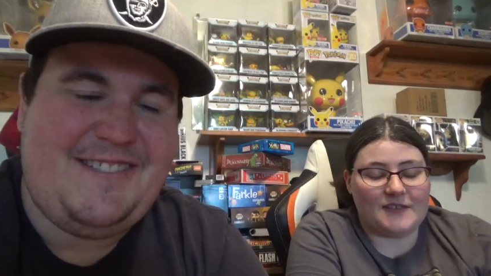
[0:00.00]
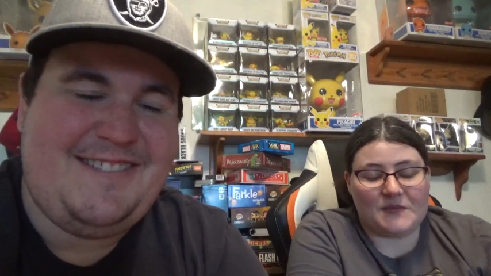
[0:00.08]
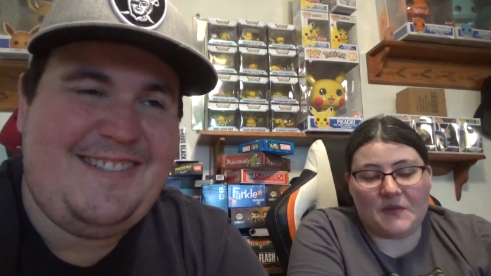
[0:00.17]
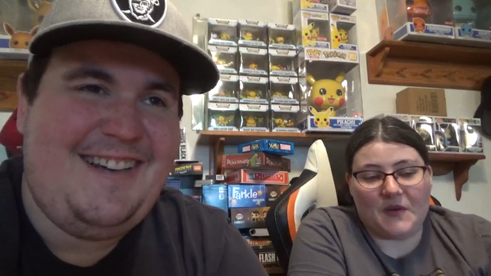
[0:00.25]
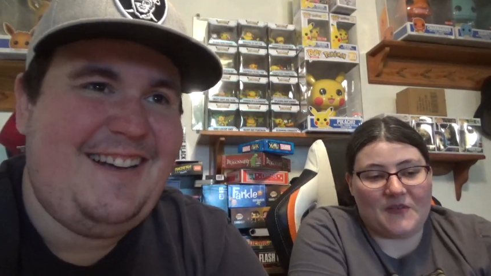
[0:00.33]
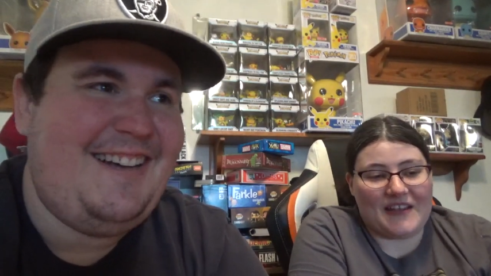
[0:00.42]
Speaker 1: That's
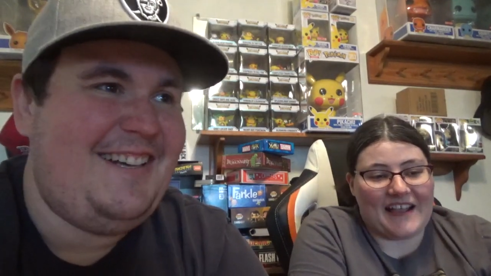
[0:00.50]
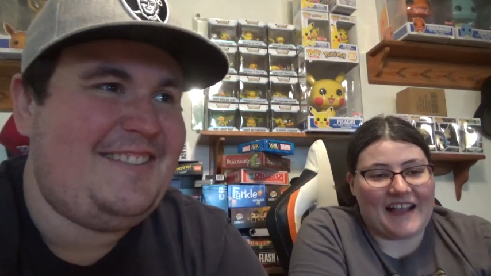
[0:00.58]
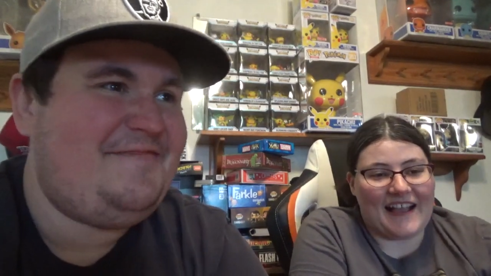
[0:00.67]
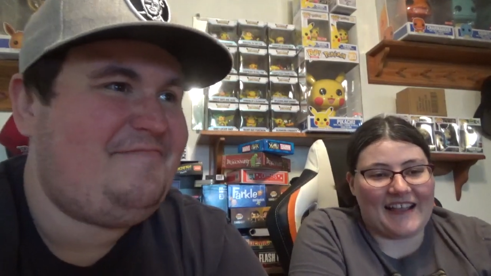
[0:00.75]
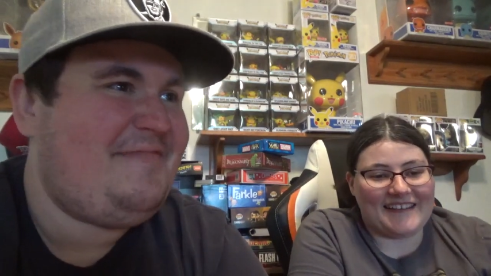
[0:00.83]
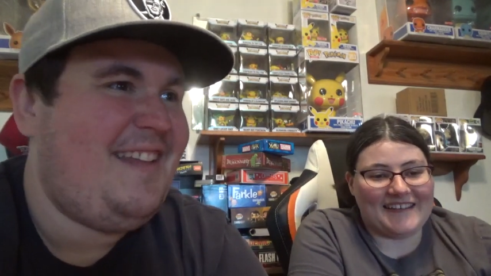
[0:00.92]
what uh, we
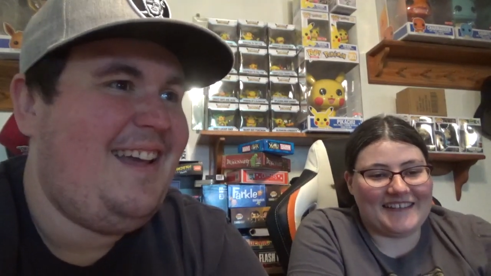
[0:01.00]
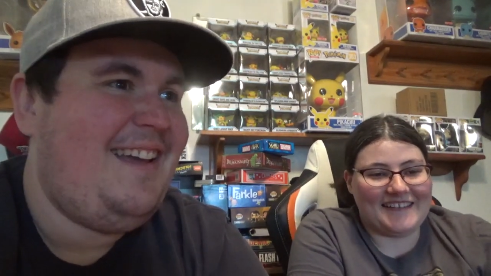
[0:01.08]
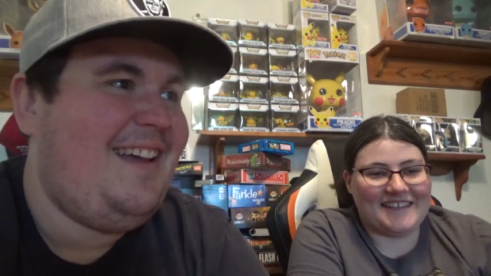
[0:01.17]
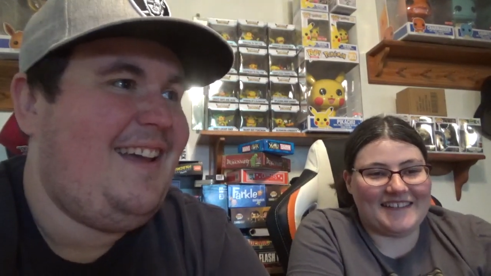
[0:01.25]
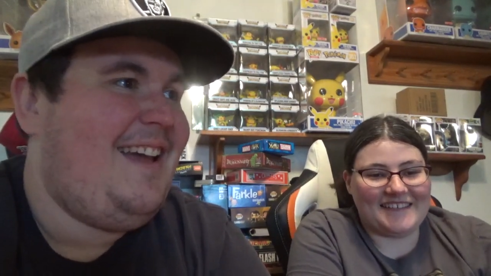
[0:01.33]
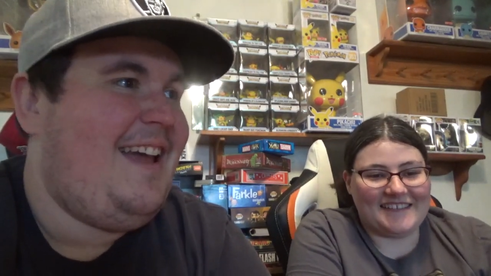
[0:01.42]
got
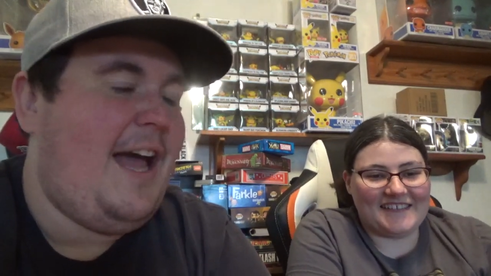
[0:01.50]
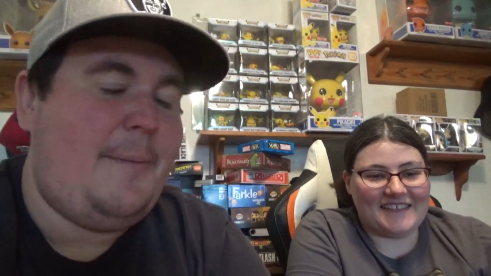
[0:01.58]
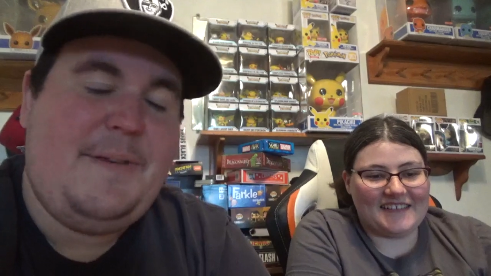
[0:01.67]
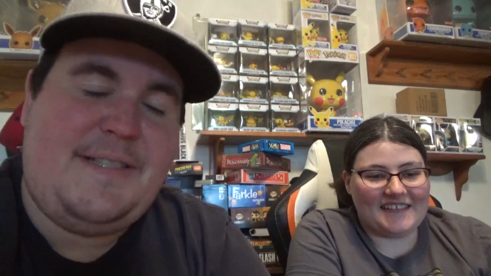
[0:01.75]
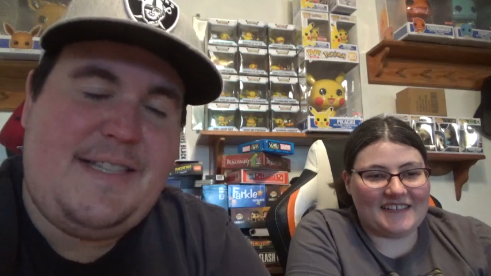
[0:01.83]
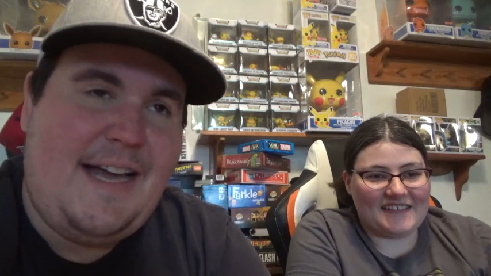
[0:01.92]
happy
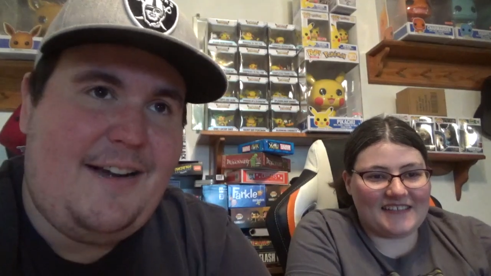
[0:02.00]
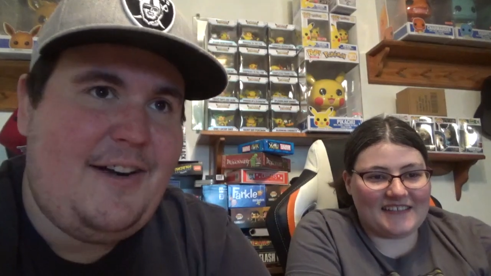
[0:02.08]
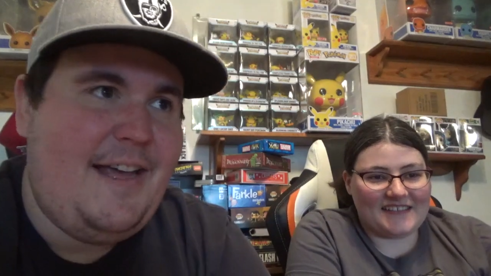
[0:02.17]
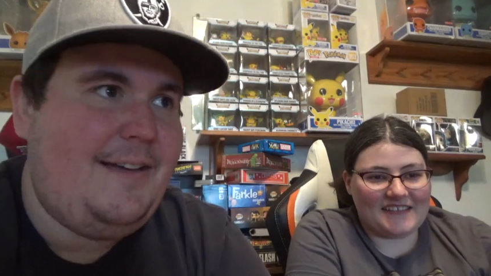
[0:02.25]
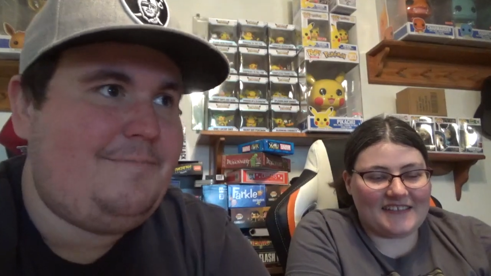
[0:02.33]
Saturday.